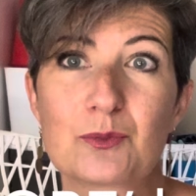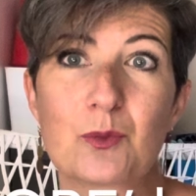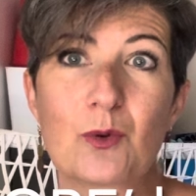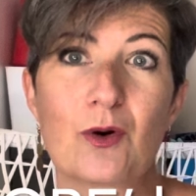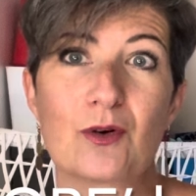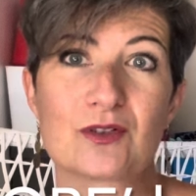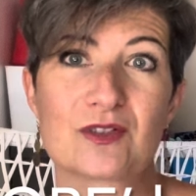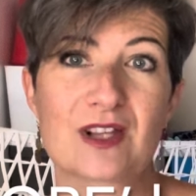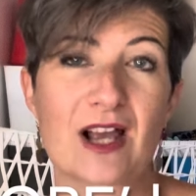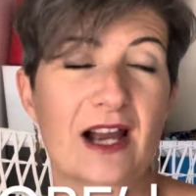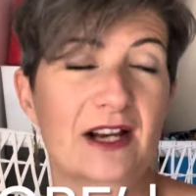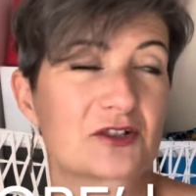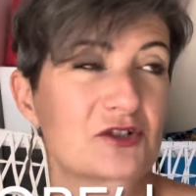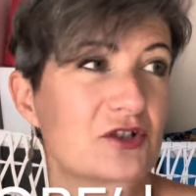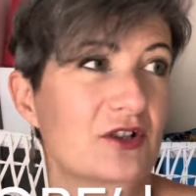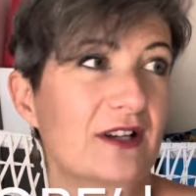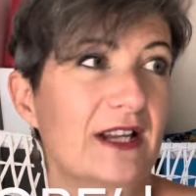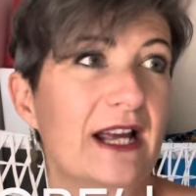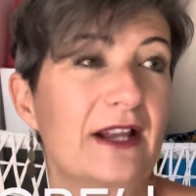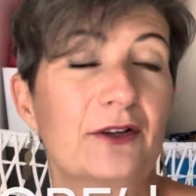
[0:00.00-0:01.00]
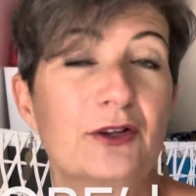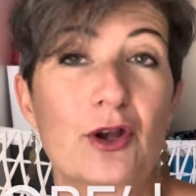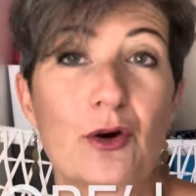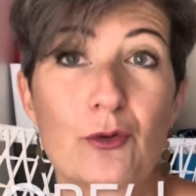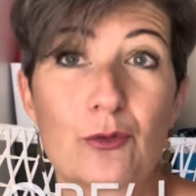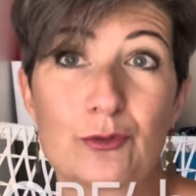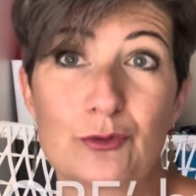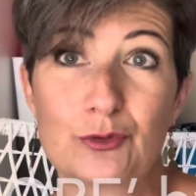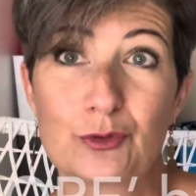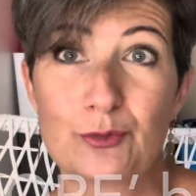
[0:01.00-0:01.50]
was actually
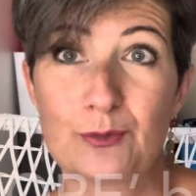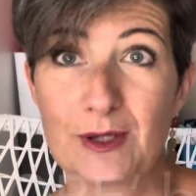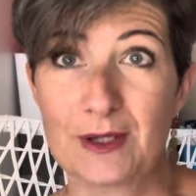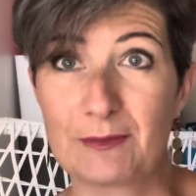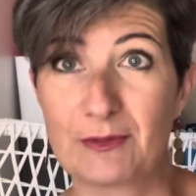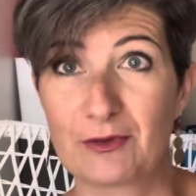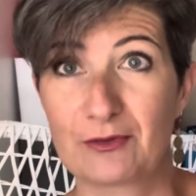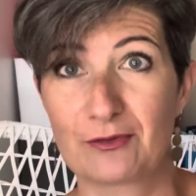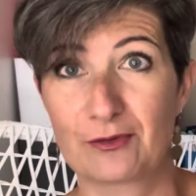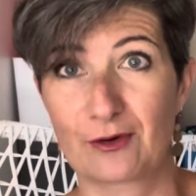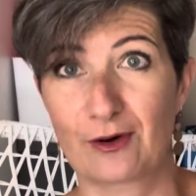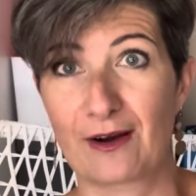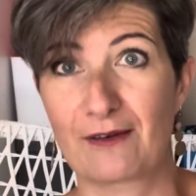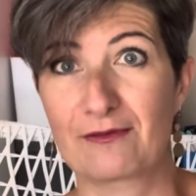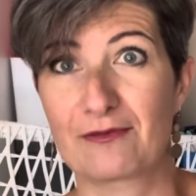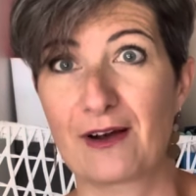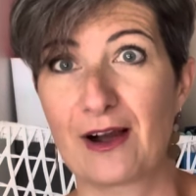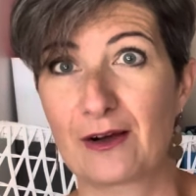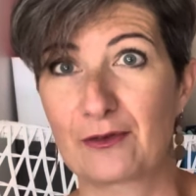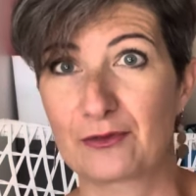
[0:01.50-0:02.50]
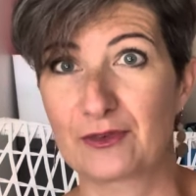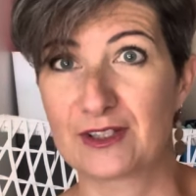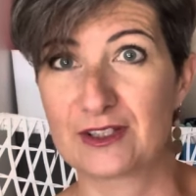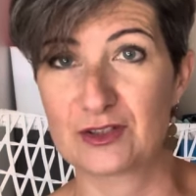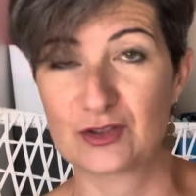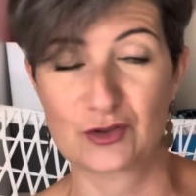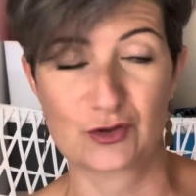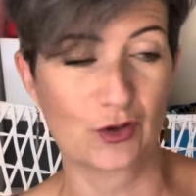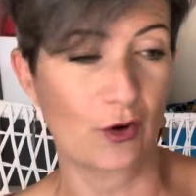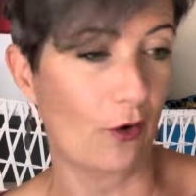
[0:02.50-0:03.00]
unknown to me before I found
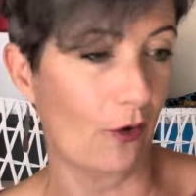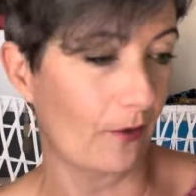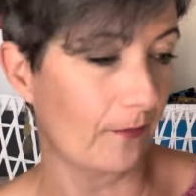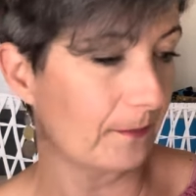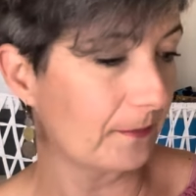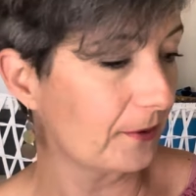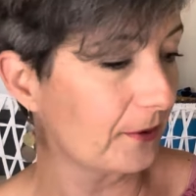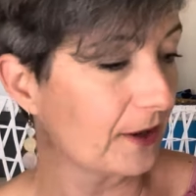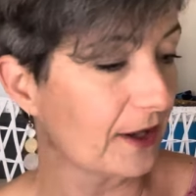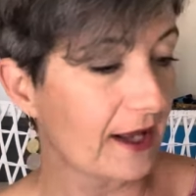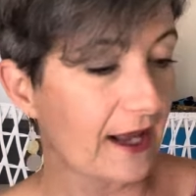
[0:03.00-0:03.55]
this top